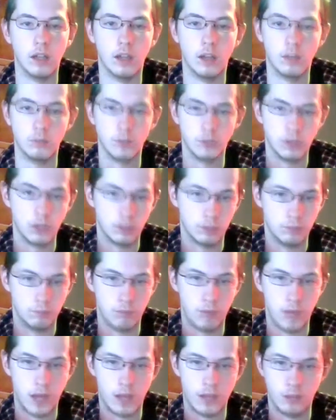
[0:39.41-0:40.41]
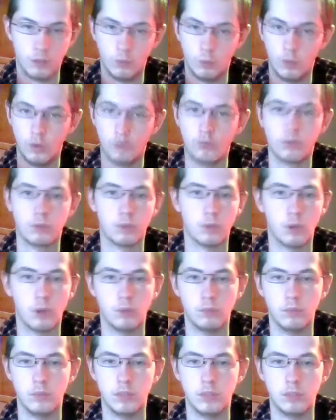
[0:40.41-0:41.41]
I'm going to buy wood from
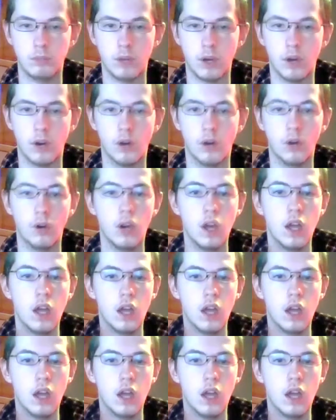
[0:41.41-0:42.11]
Home Depot,